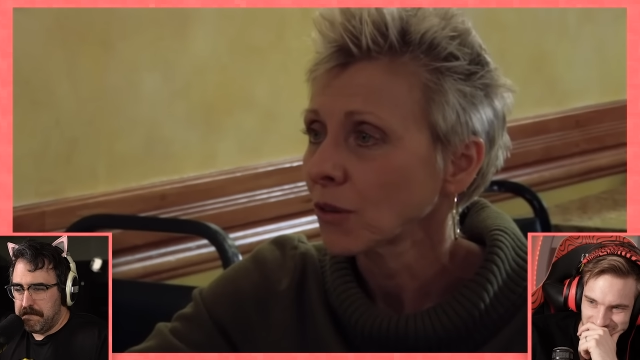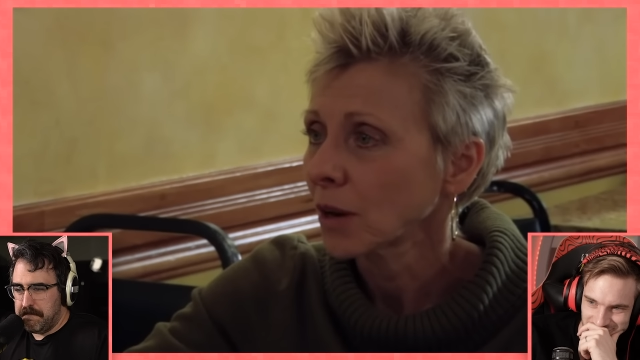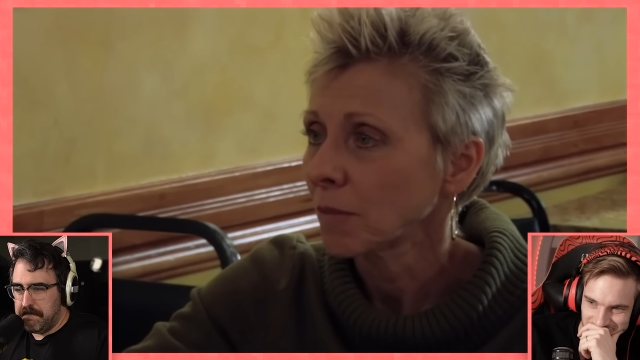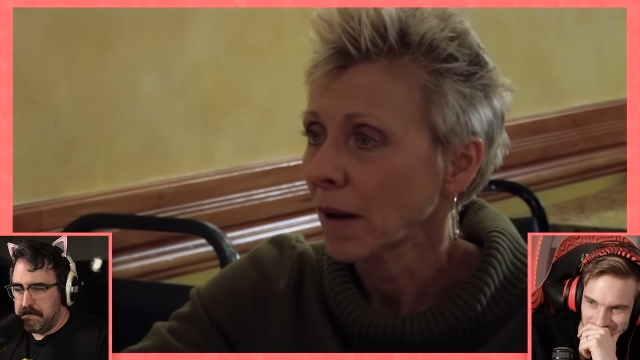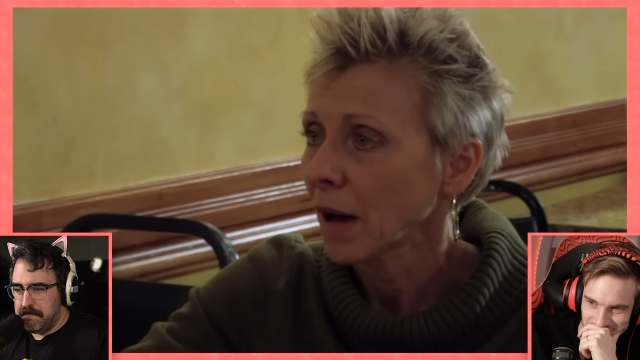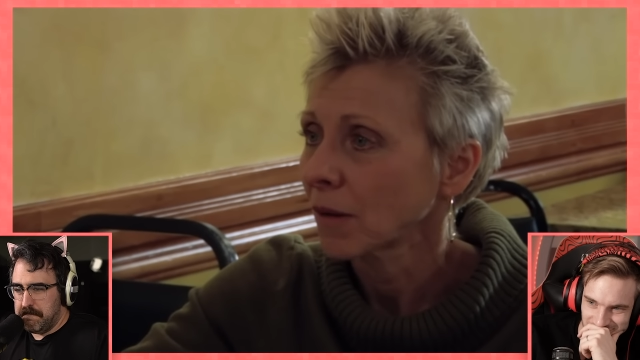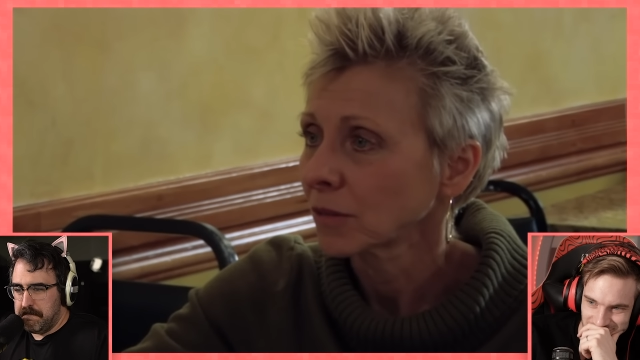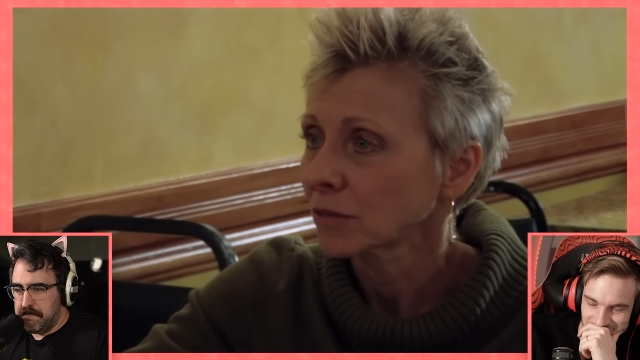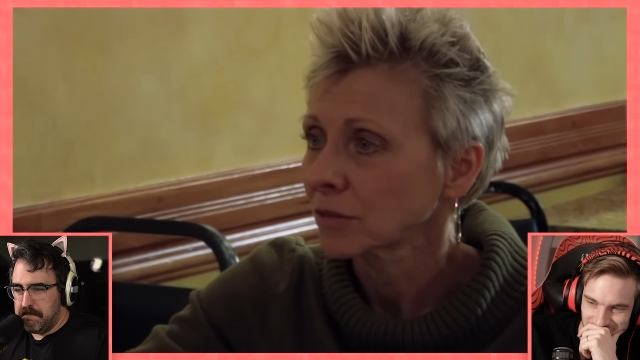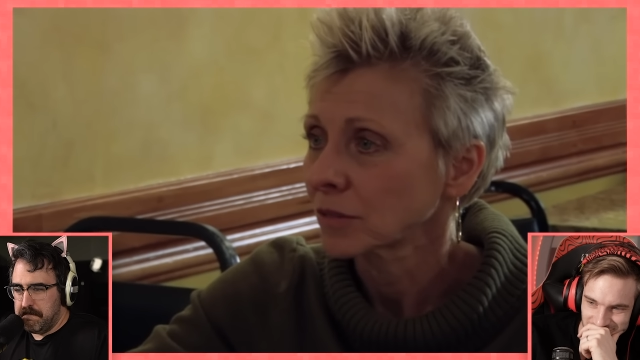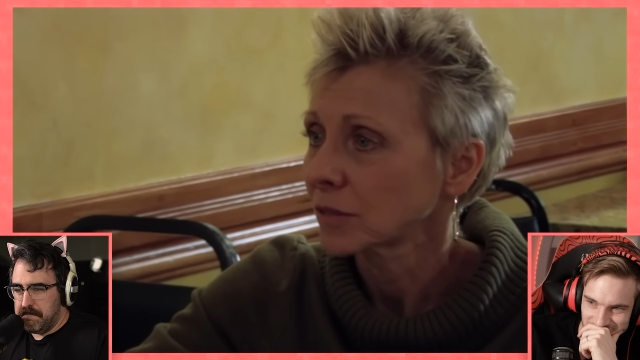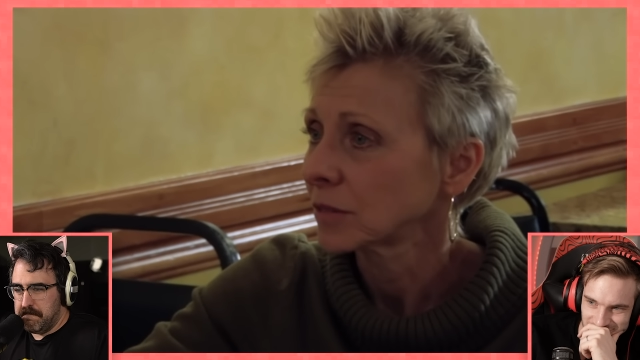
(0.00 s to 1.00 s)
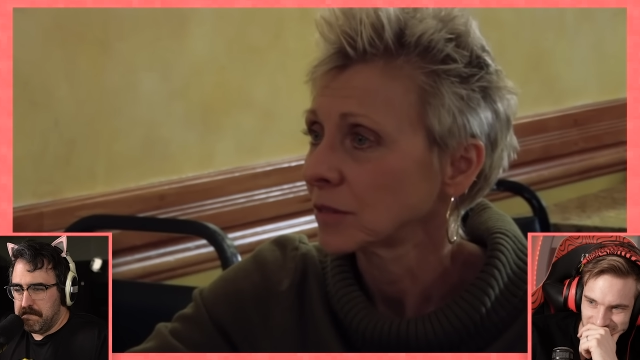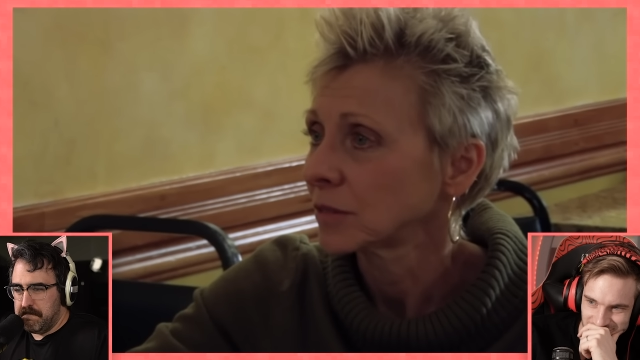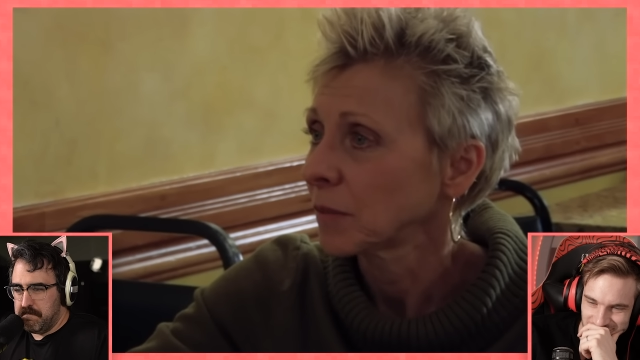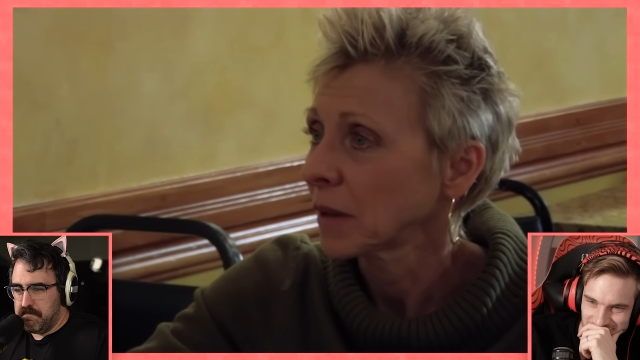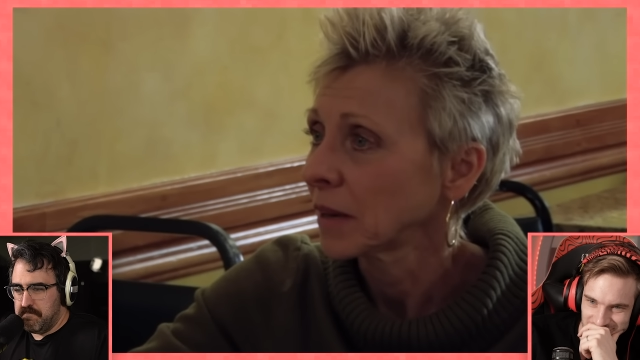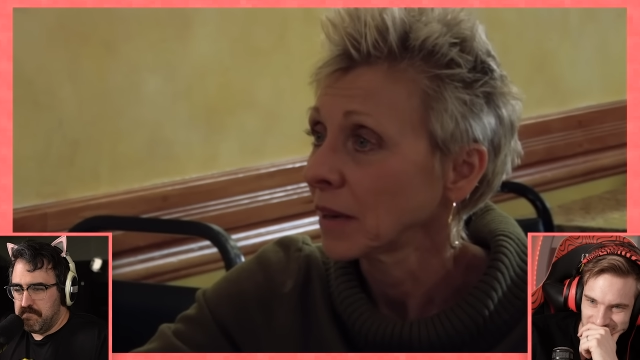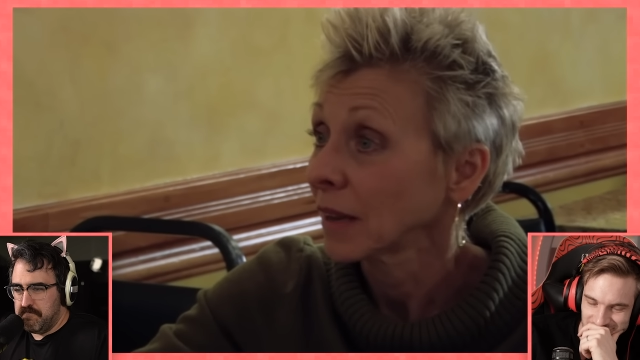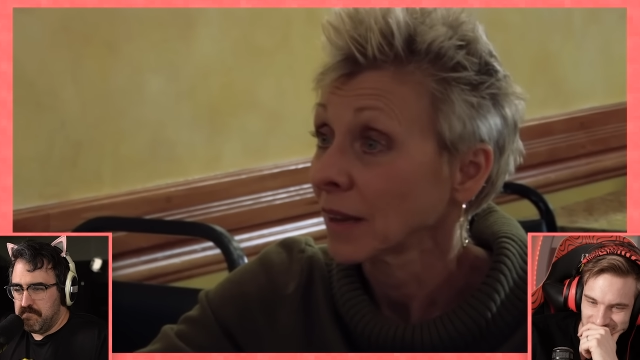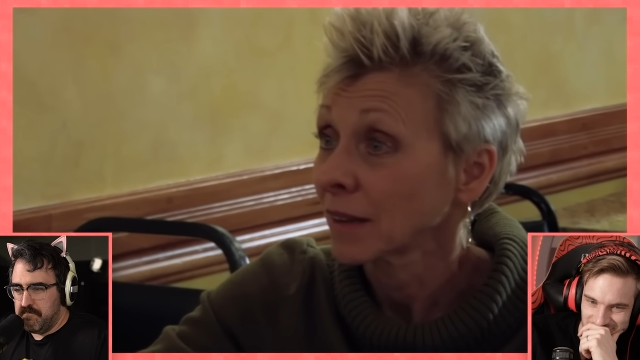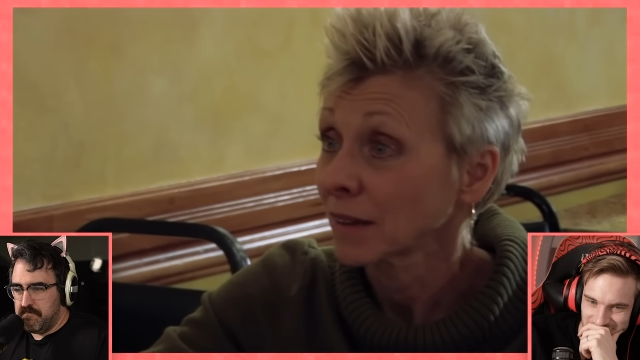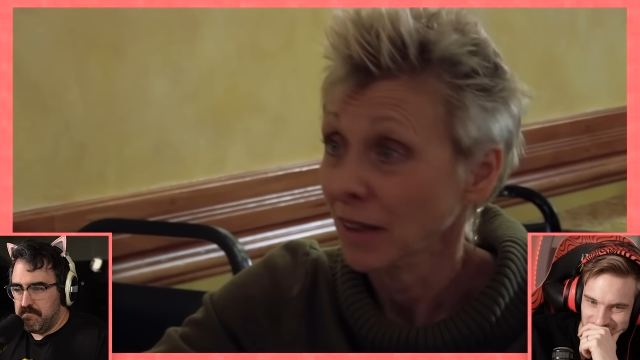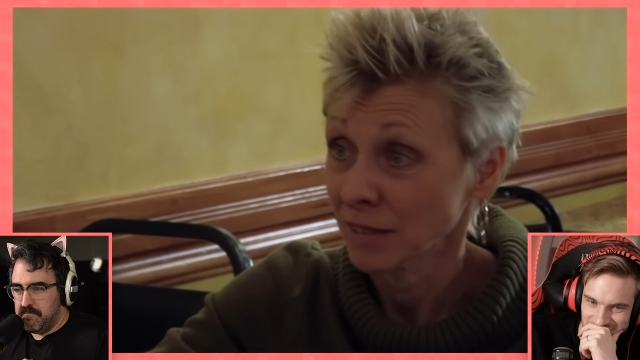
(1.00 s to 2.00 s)
Speaker 1: thought about
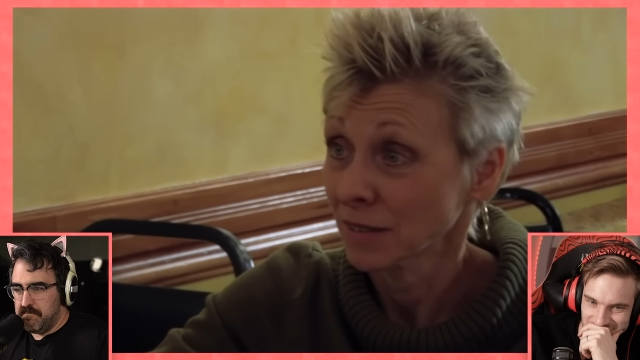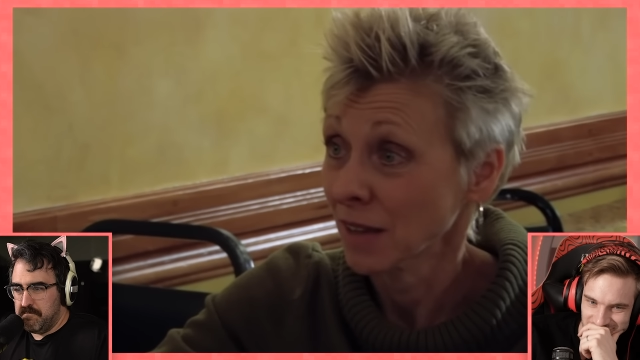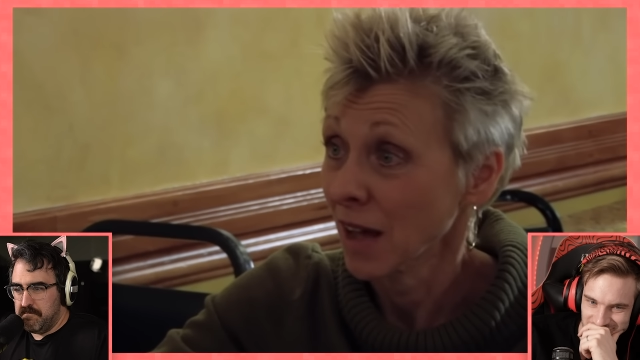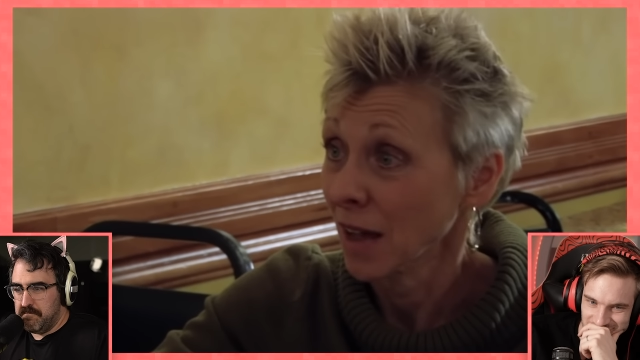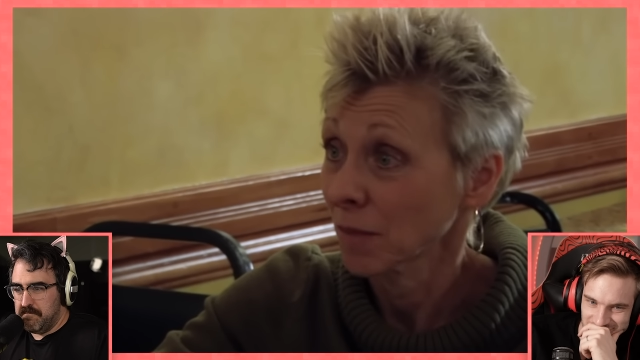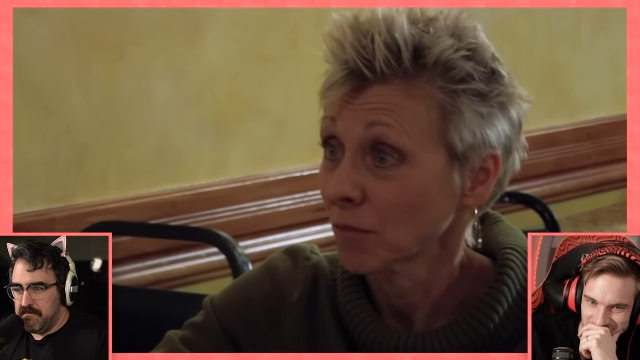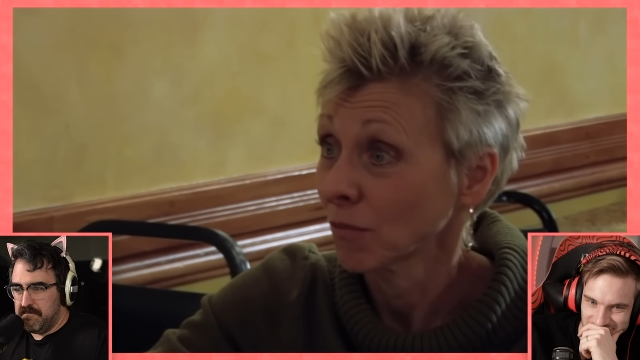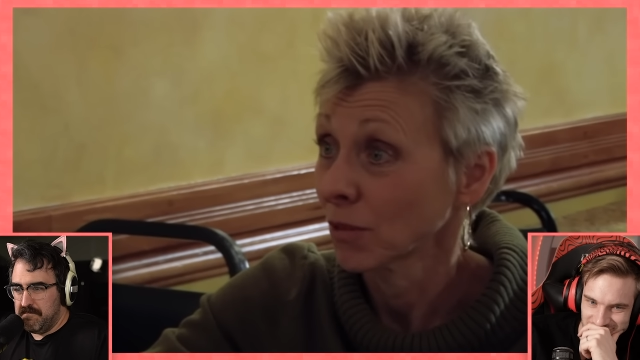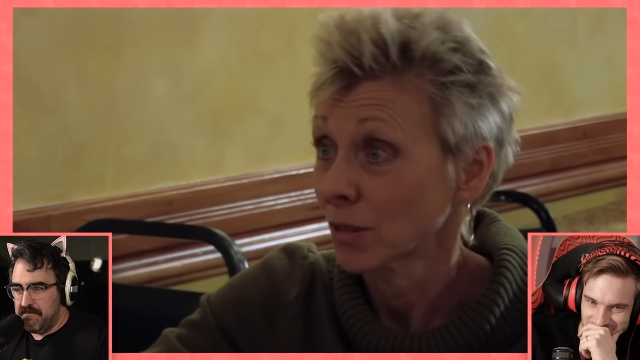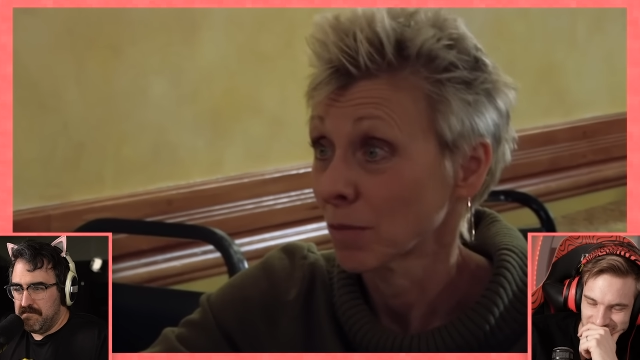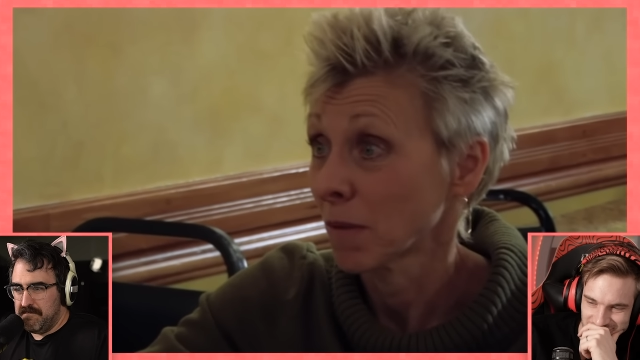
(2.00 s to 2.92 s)
spending less time with the